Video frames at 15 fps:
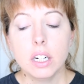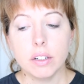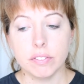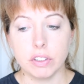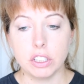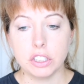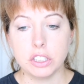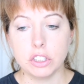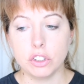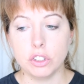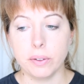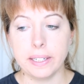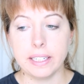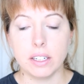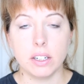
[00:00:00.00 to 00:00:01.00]
versus
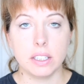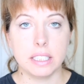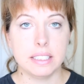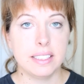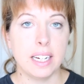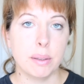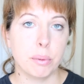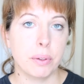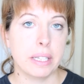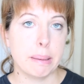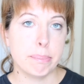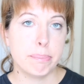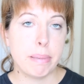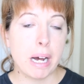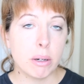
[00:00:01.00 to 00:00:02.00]
doing it on a table
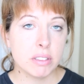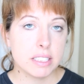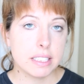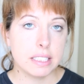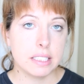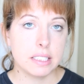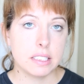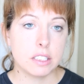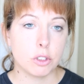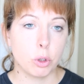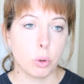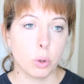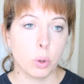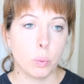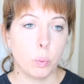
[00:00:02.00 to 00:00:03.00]
that bounces
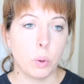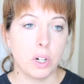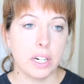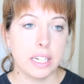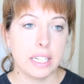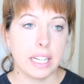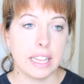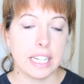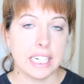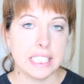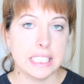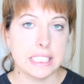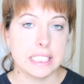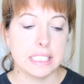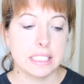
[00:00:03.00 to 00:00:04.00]
or one that
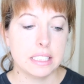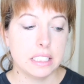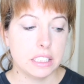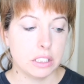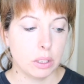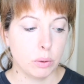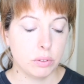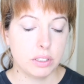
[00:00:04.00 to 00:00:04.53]
is, you know,